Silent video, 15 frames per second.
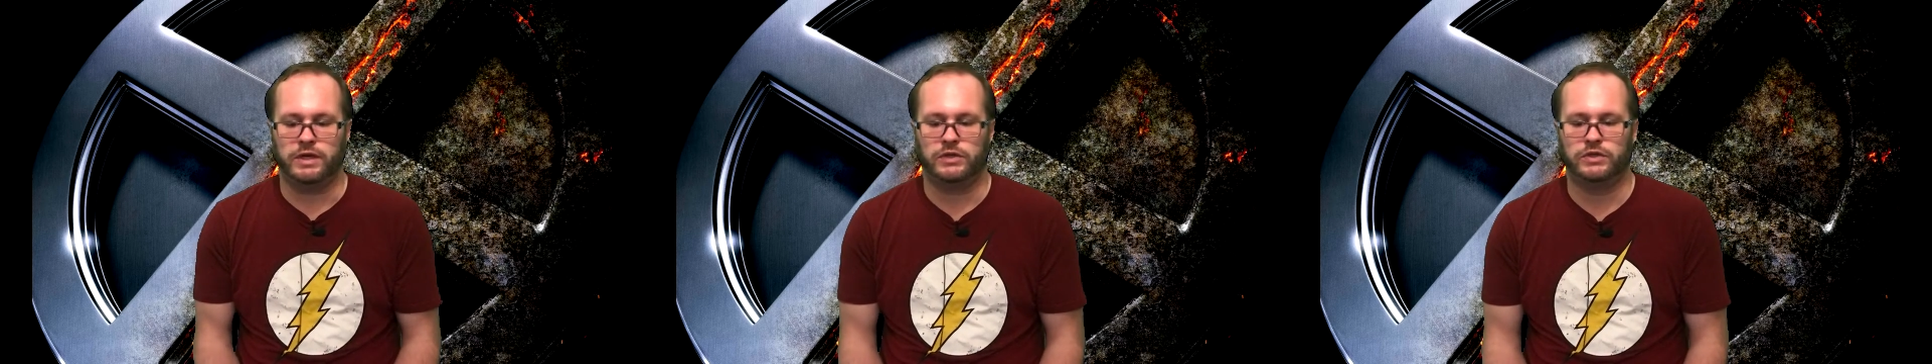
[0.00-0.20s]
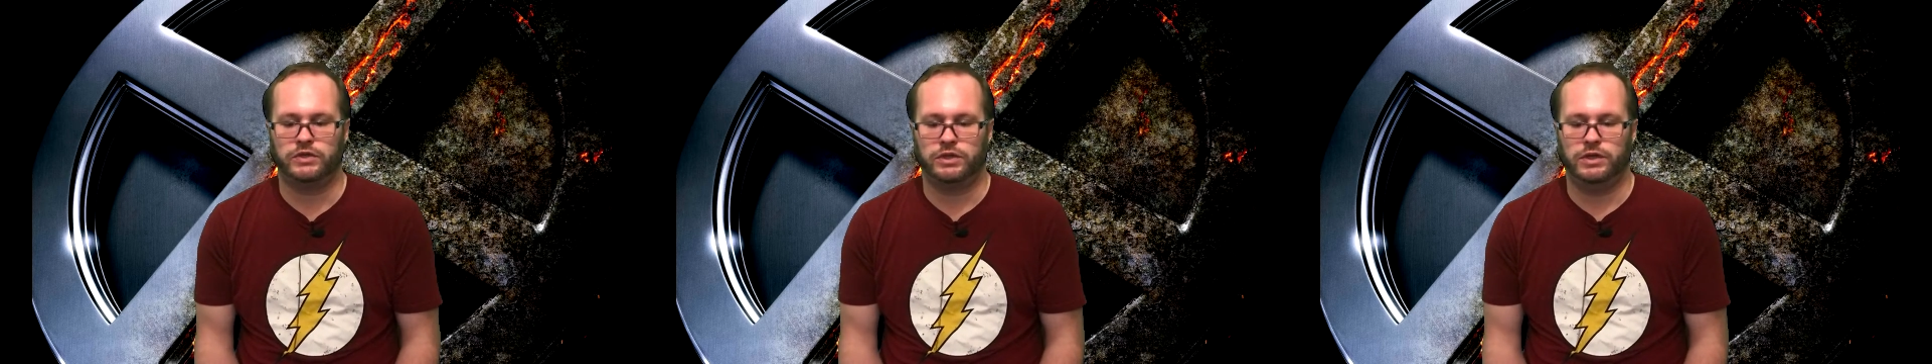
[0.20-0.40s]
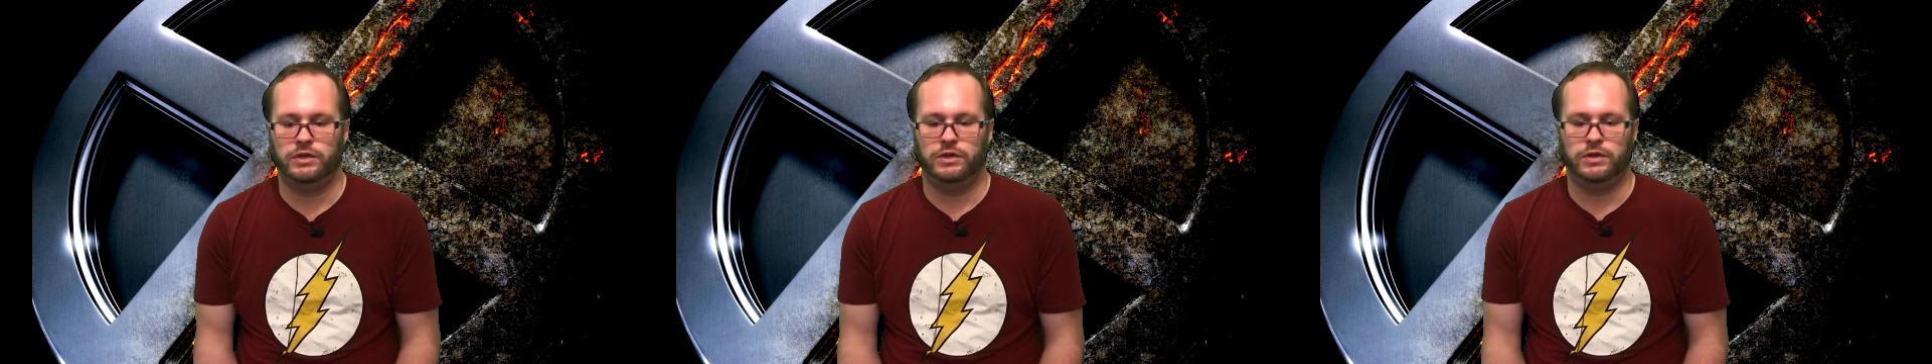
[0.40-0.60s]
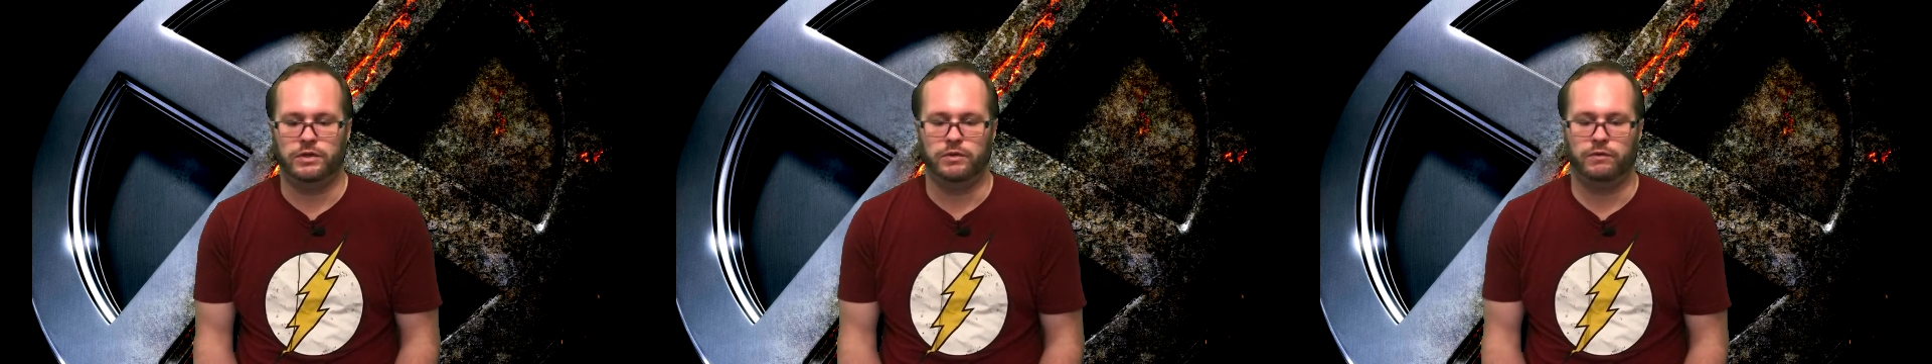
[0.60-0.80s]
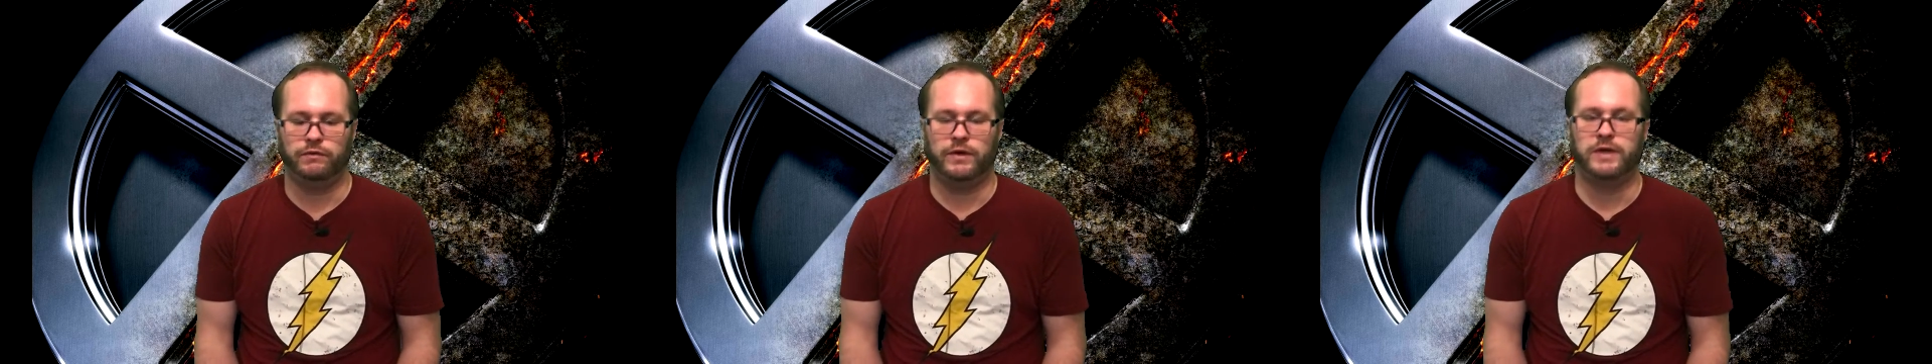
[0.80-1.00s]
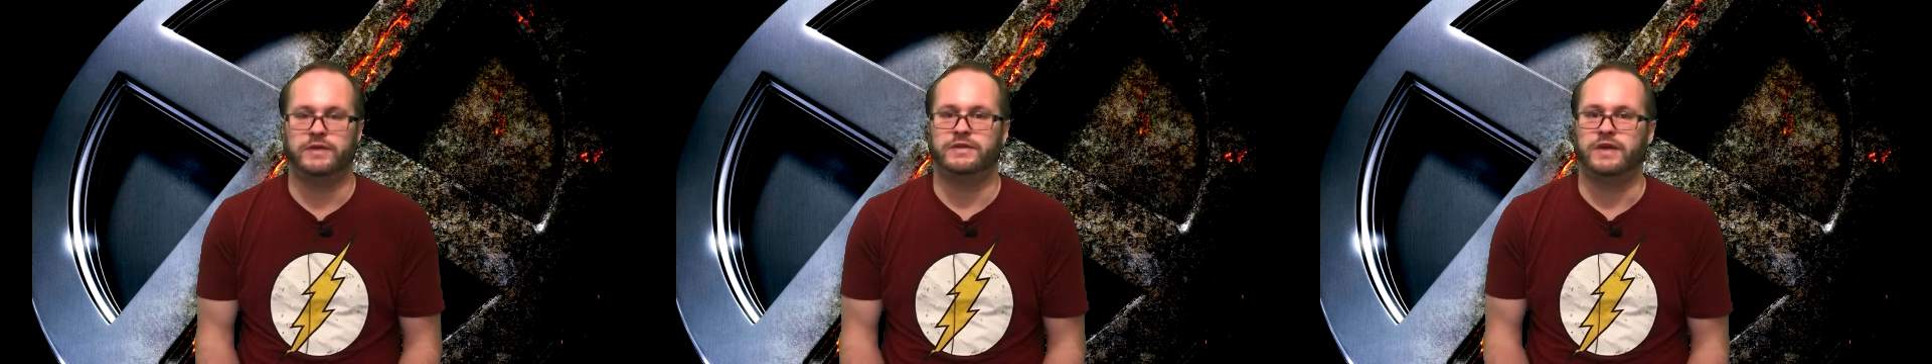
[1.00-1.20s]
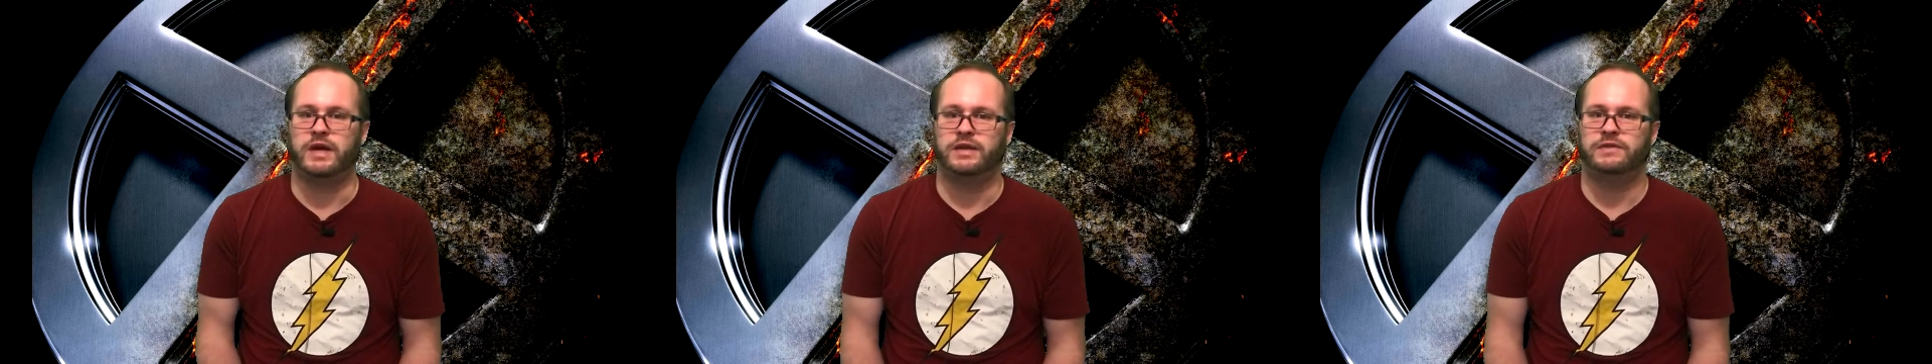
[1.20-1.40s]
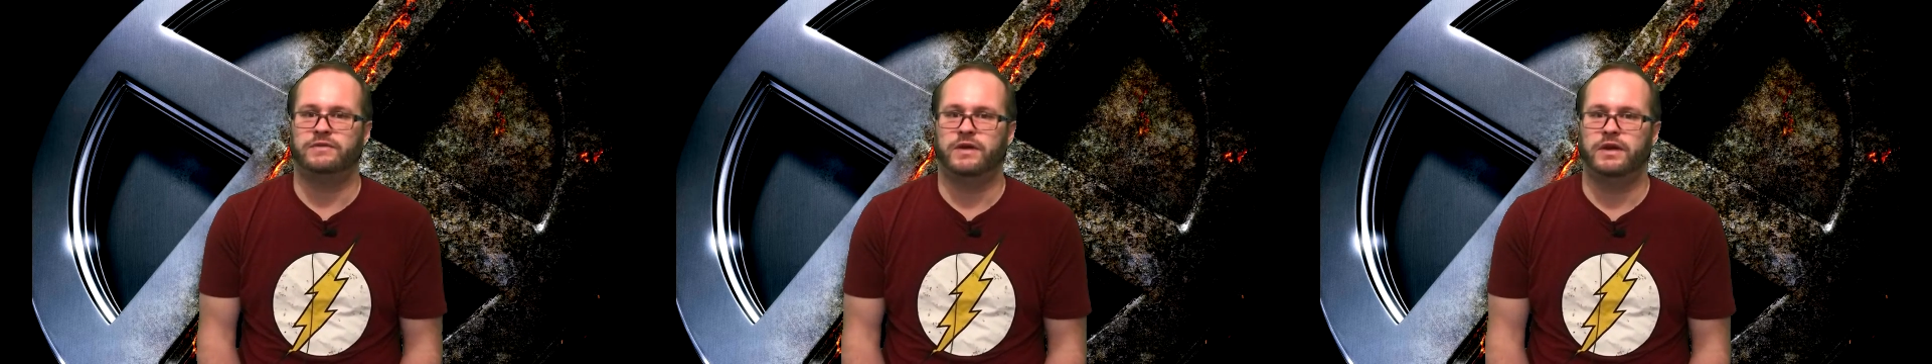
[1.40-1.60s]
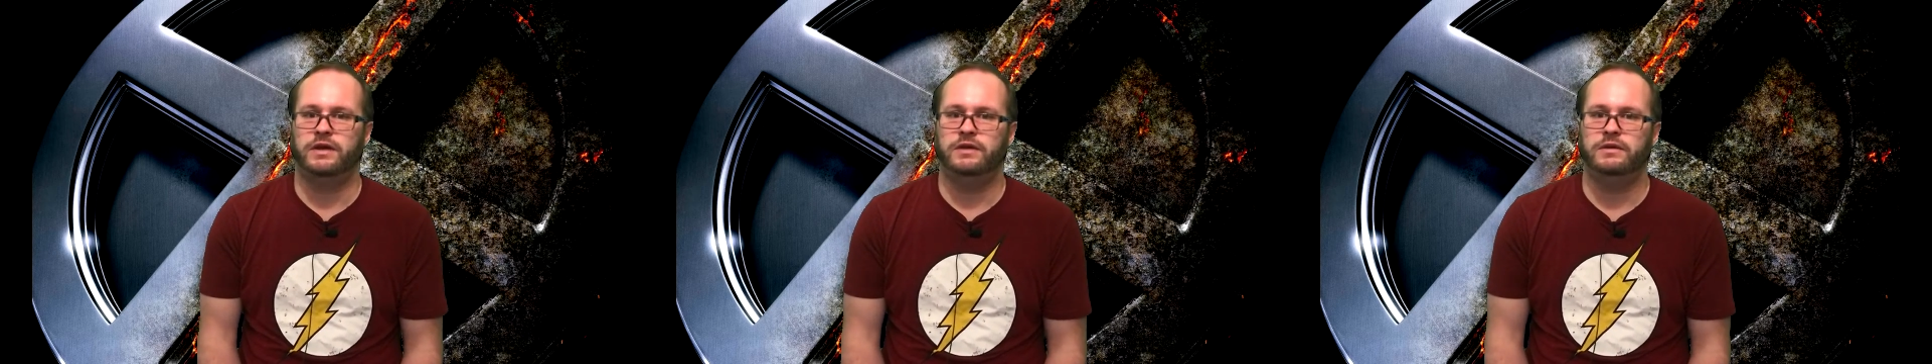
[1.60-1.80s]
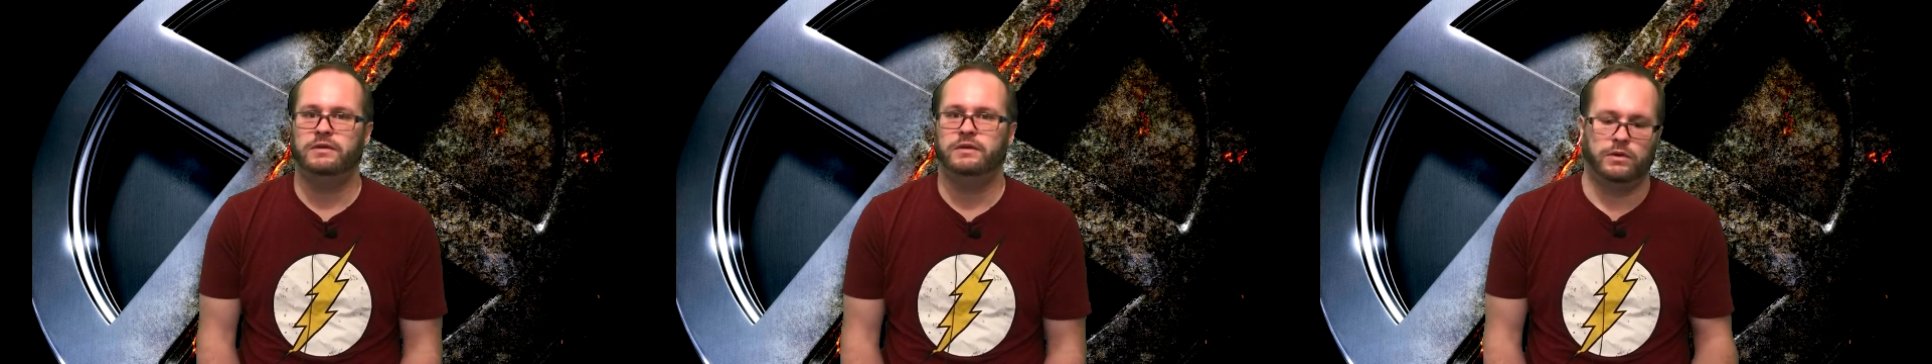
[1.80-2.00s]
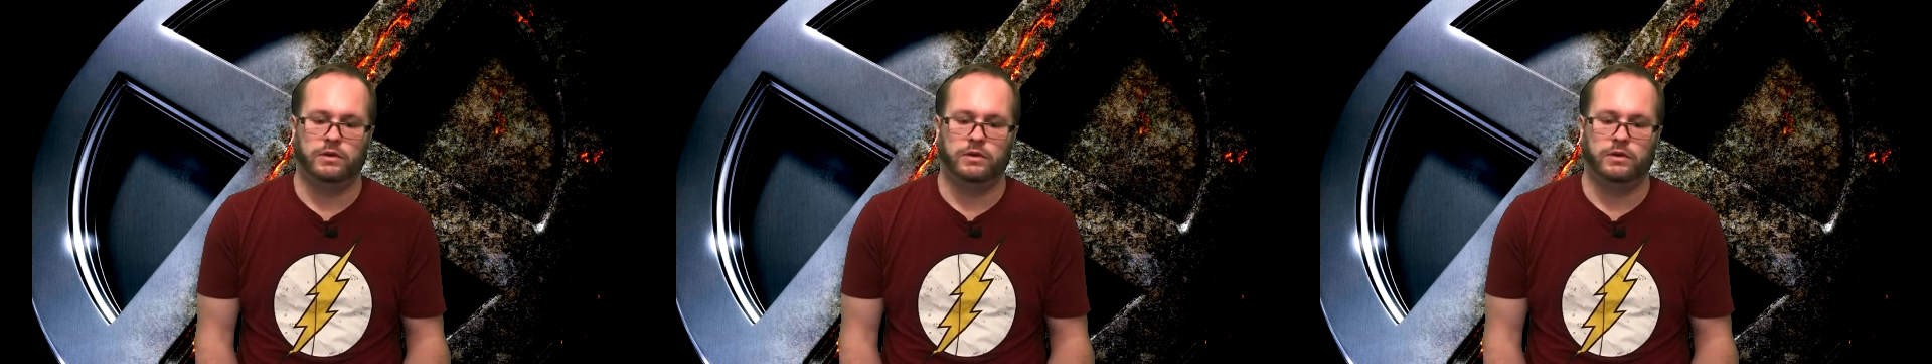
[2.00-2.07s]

X gene that you would find satisfying?